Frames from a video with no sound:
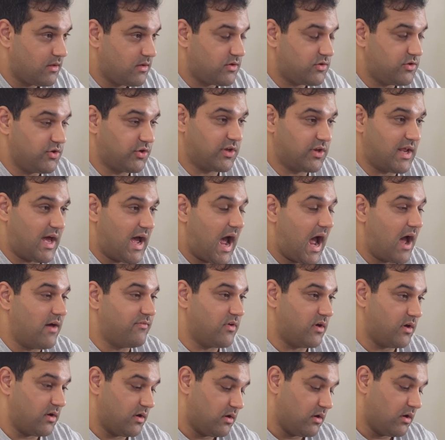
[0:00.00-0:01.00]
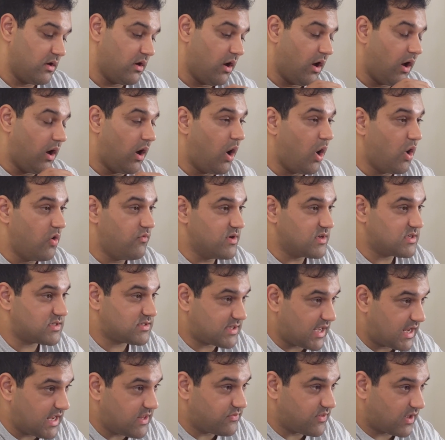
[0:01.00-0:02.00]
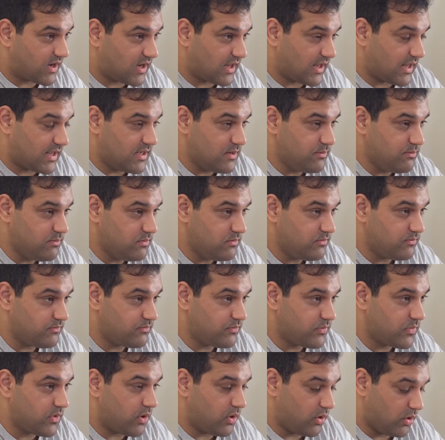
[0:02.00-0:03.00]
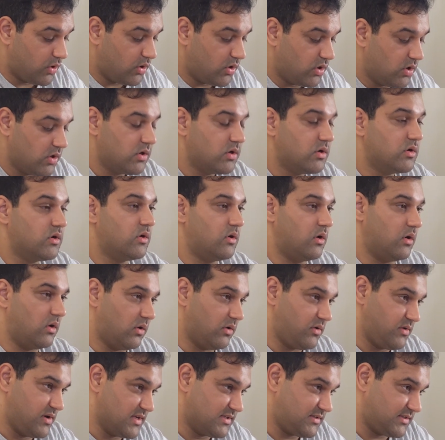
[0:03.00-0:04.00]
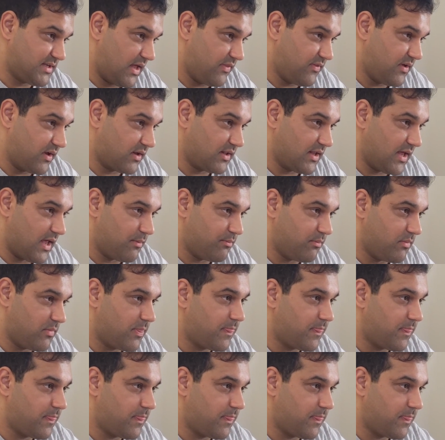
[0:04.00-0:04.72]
you're going to either overstate the claim or understate the claim.